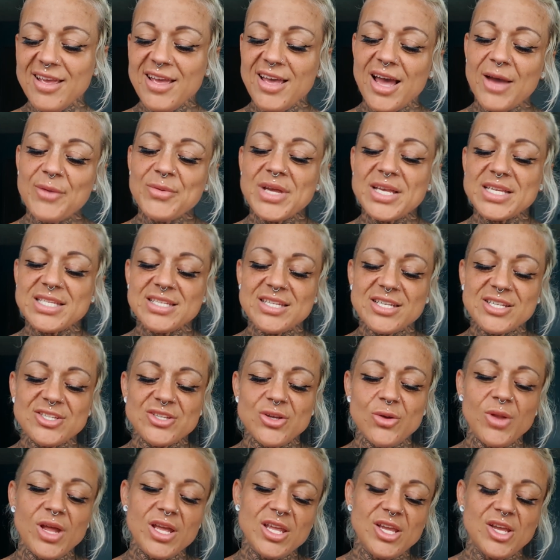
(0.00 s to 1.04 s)
I'm guessing it's so
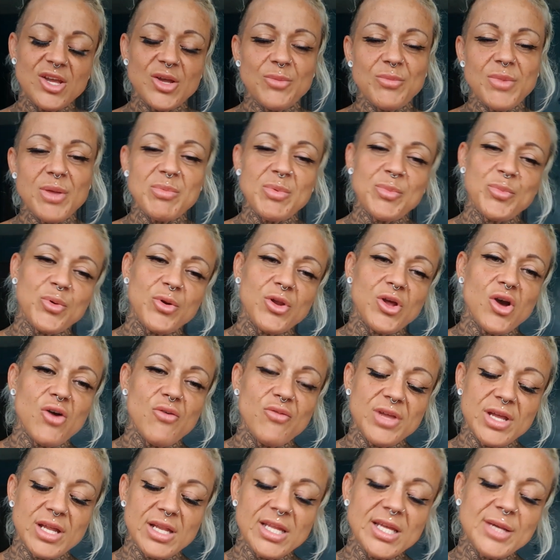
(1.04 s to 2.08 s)
like you can maybe put it over
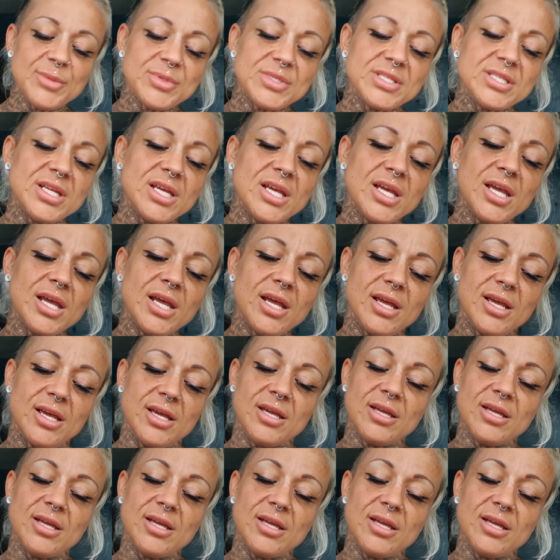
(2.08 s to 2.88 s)
your lipstick.